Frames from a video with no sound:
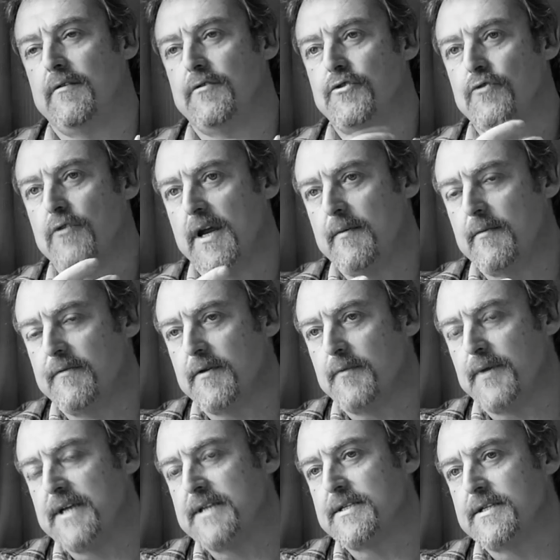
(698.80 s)
dream of the
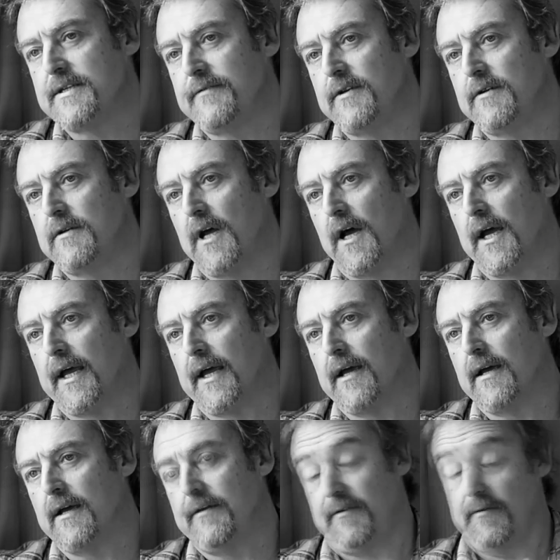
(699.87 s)
business, if you like,
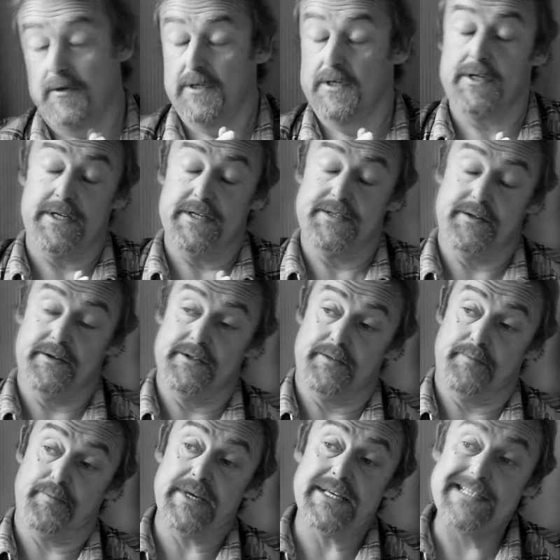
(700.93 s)
if you want to look at it as a
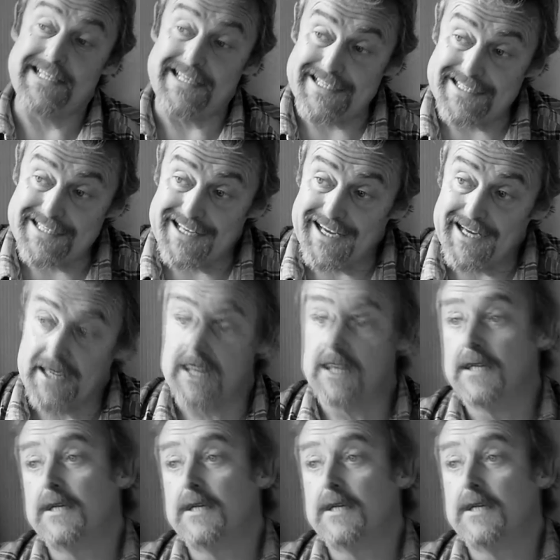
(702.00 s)
business thing,